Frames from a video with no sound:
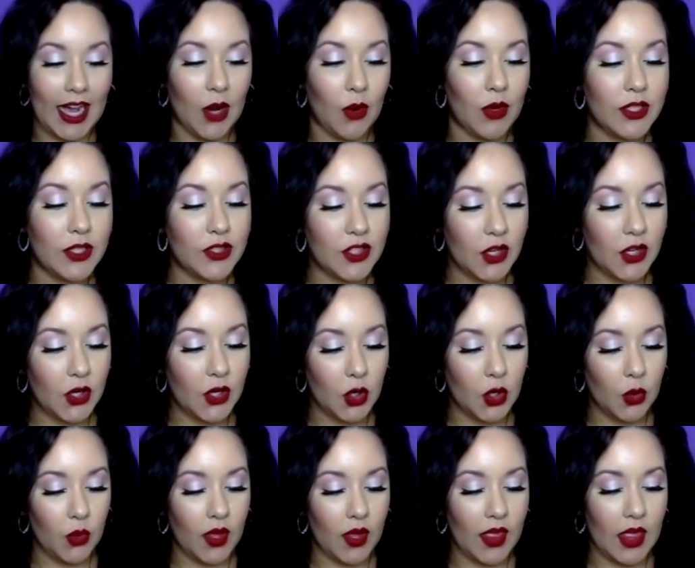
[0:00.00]

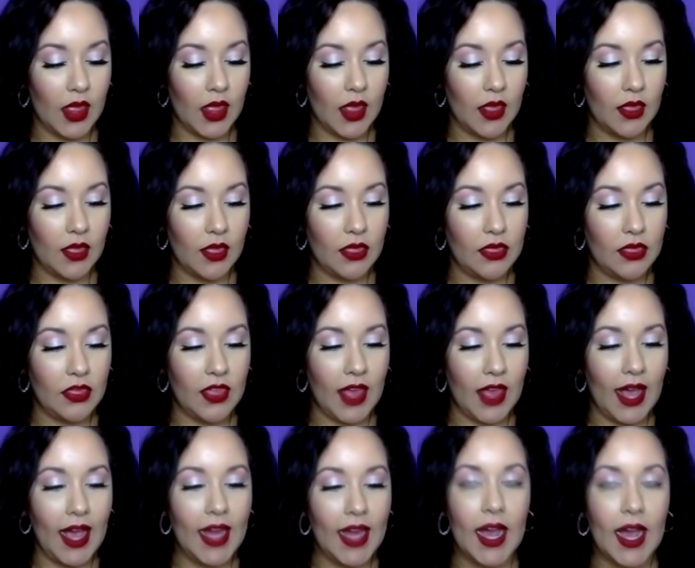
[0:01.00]
So
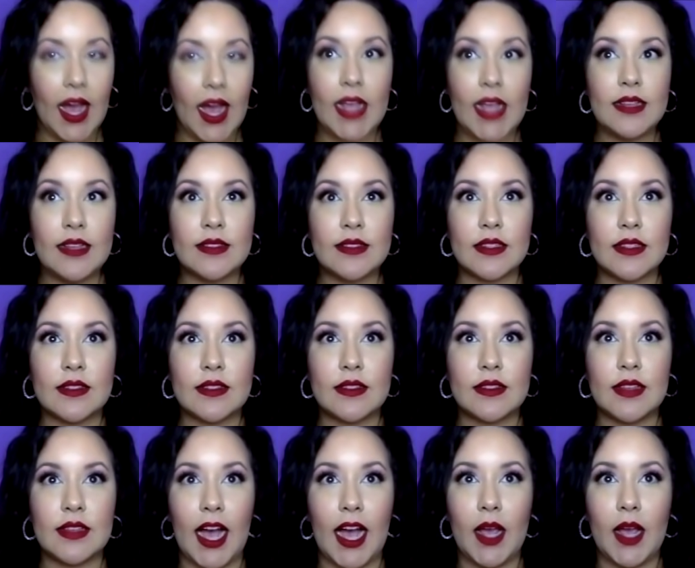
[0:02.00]
that is
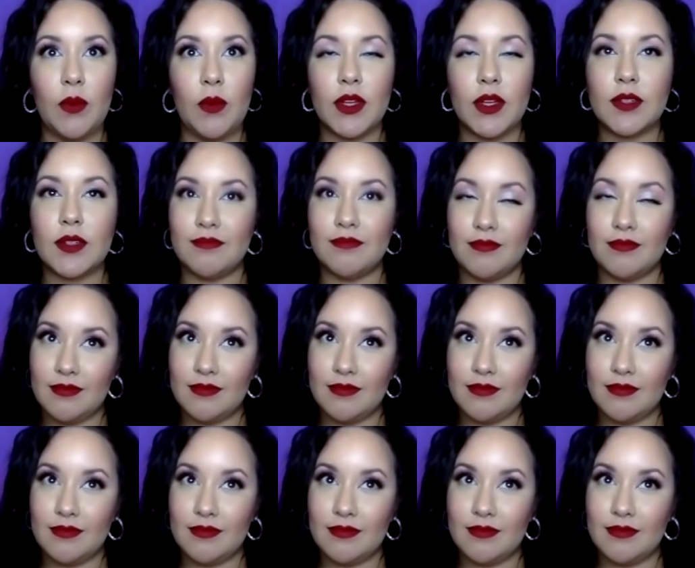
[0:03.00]
I would